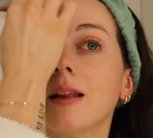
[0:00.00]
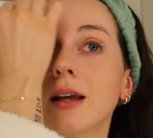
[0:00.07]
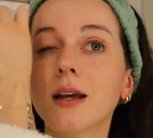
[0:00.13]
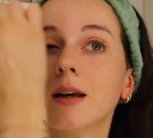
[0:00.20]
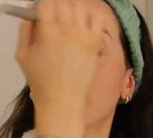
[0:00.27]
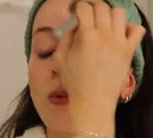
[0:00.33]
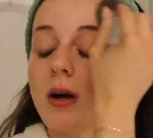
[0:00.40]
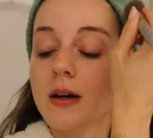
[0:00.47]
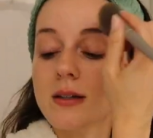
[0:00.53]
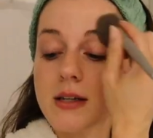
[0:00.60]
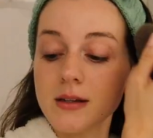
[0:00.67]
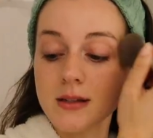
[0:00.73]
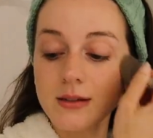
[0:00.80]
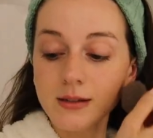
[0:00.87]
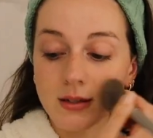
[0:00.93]
Like, where
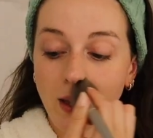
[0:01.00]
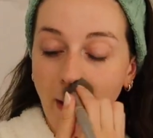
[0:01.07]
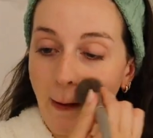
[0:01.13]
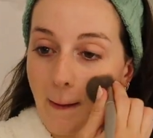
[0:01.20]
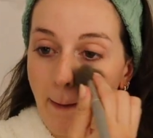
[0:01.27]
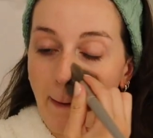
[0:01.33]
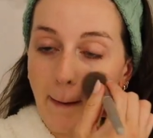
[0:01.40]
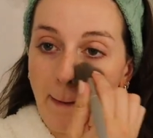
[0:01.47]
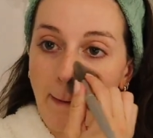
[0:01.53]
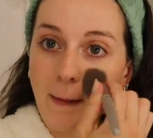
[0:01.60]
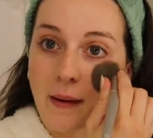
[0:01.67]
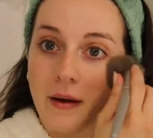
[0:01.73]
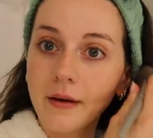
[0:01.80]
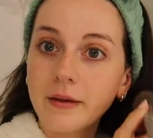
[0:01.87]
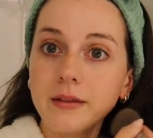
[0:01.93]
does
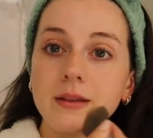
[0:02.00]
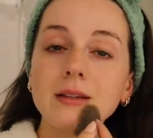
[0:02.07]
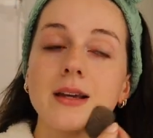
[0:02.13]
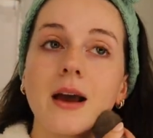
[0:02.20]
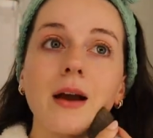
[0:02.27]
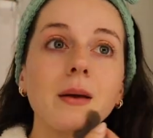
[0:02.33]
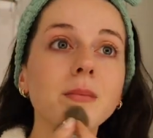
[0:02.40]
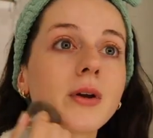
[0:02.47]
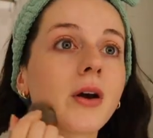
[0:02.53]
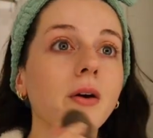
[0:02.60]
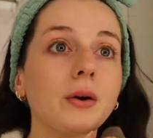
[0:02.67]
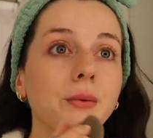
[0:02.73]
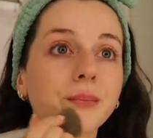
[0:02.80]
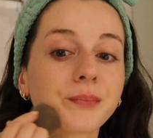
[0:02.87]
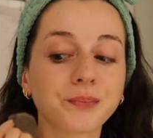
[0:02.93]
the time
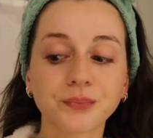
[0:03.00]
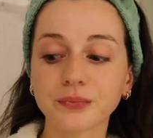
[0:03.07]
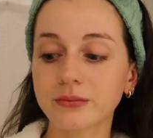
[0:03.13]
go?